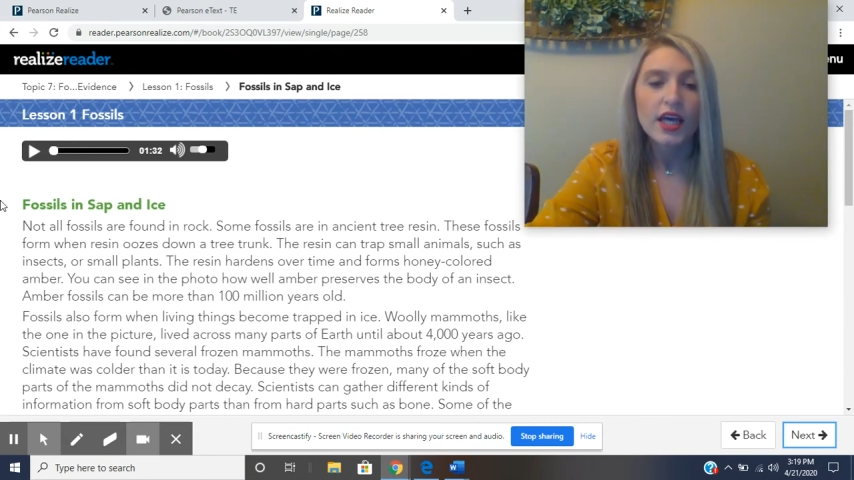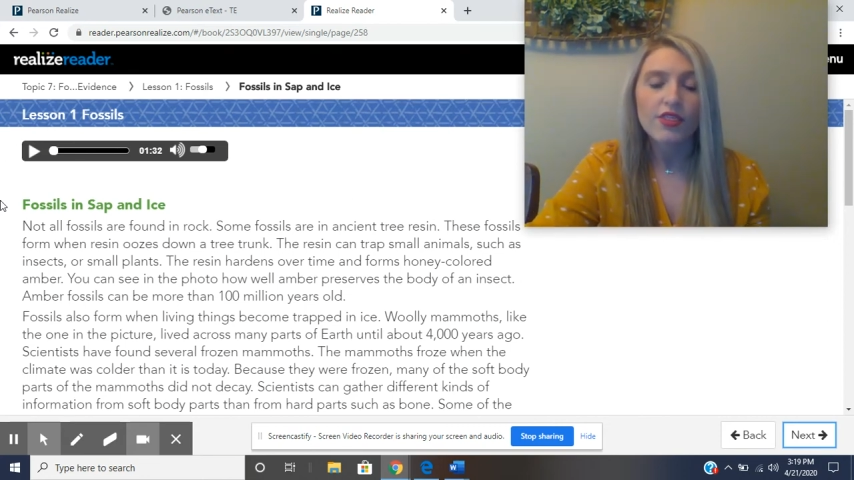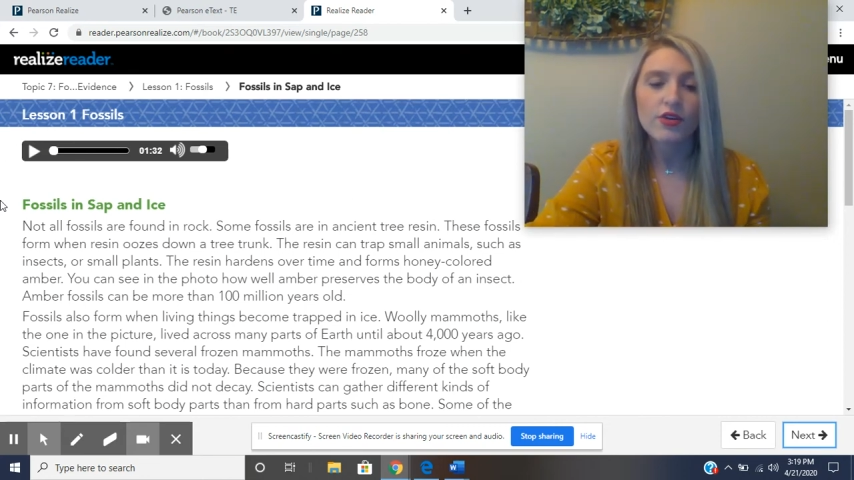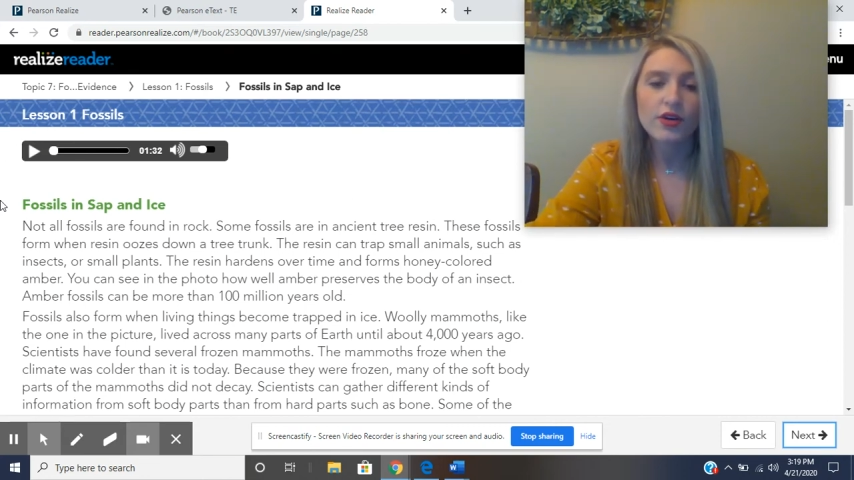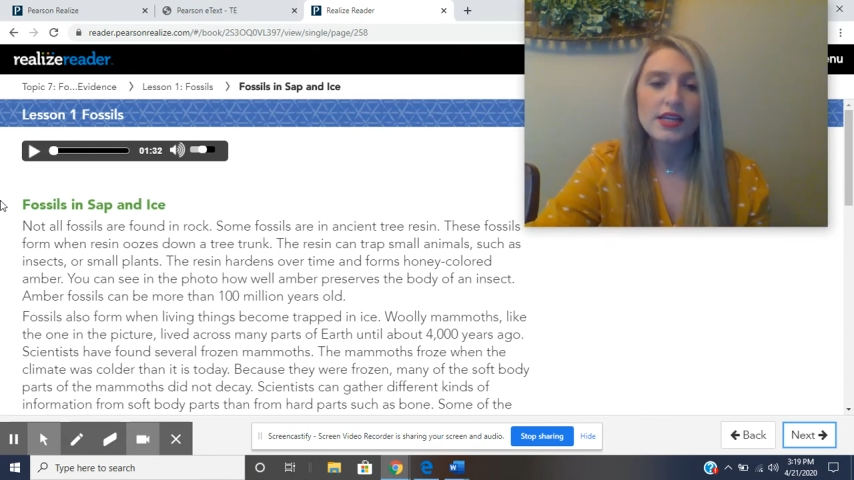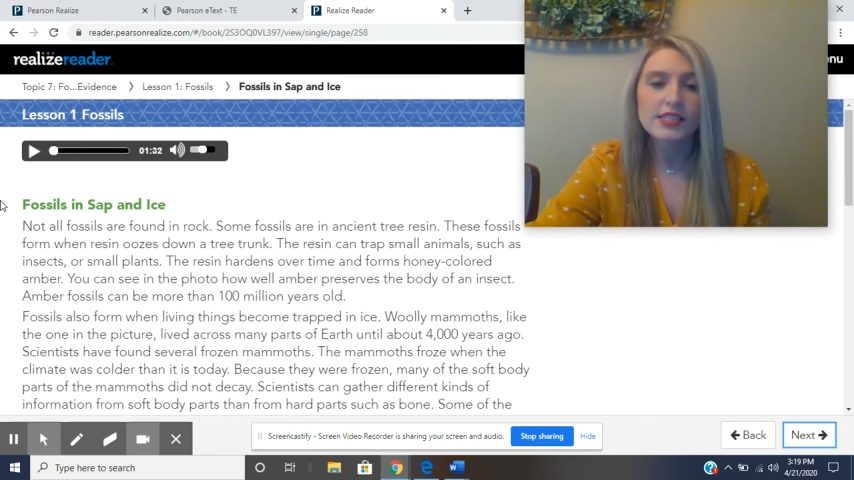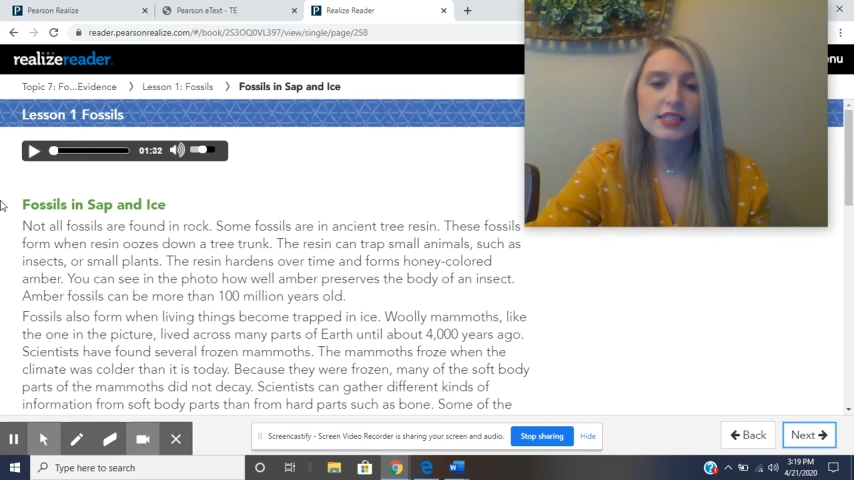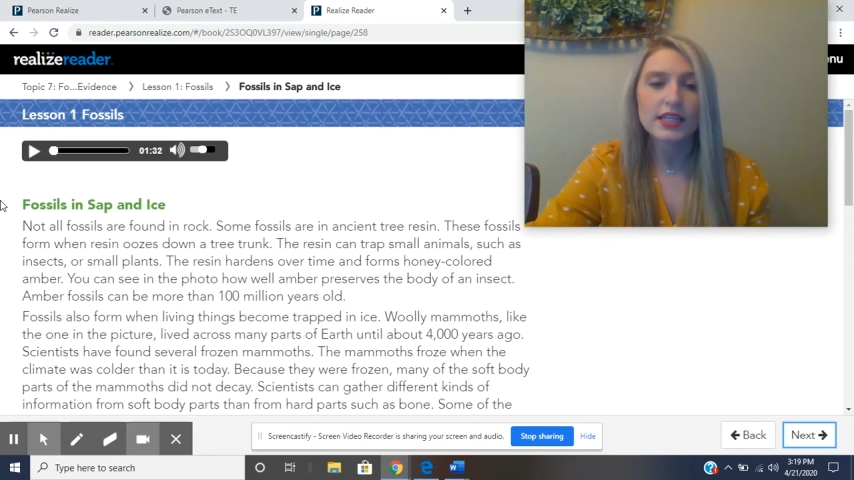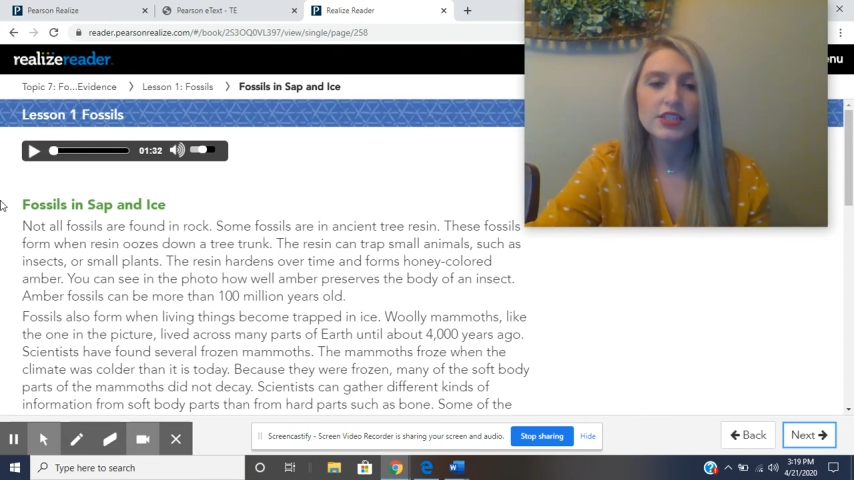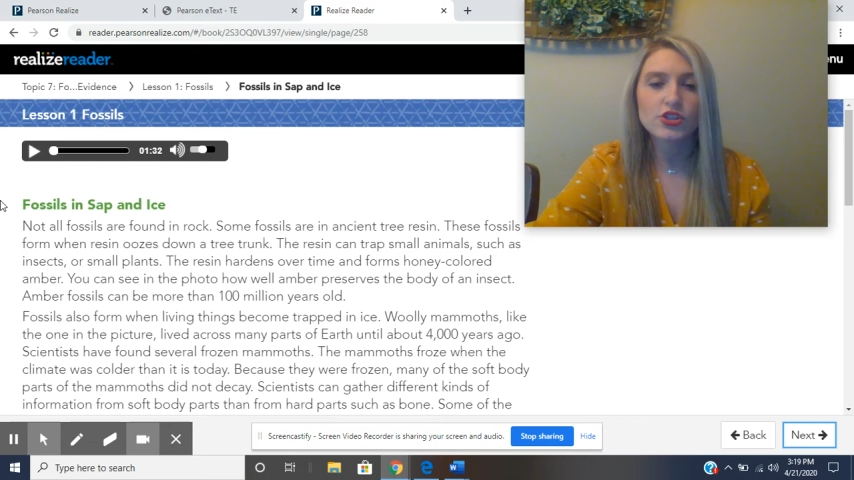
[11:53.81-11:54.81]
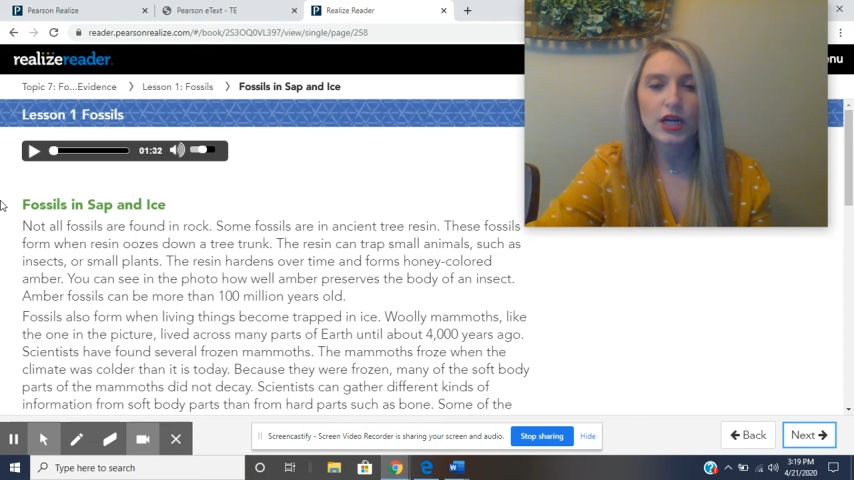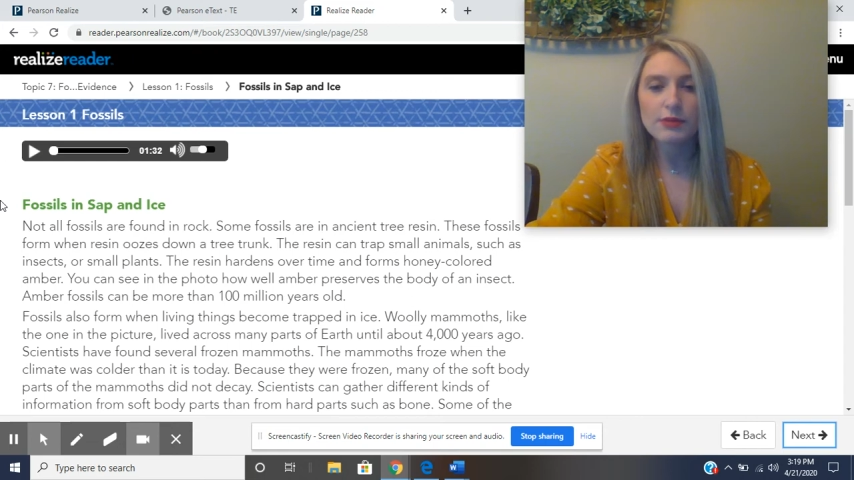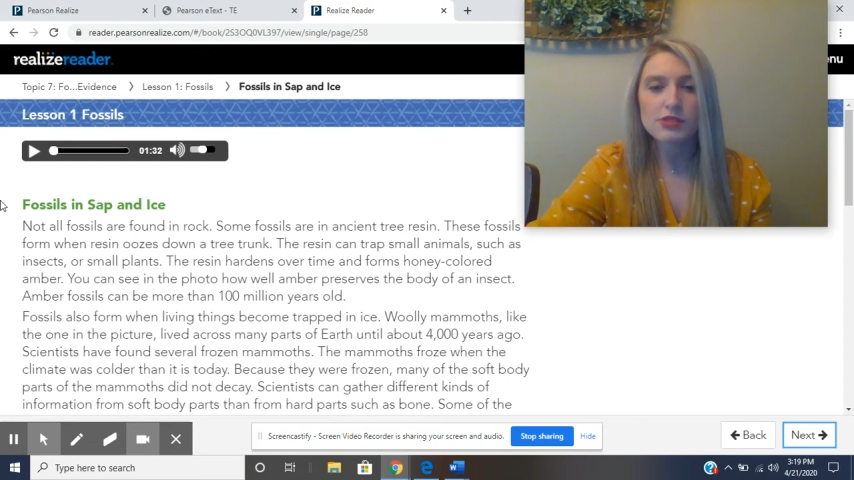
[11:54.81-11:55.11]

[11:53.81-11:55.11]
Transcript: The resin can trap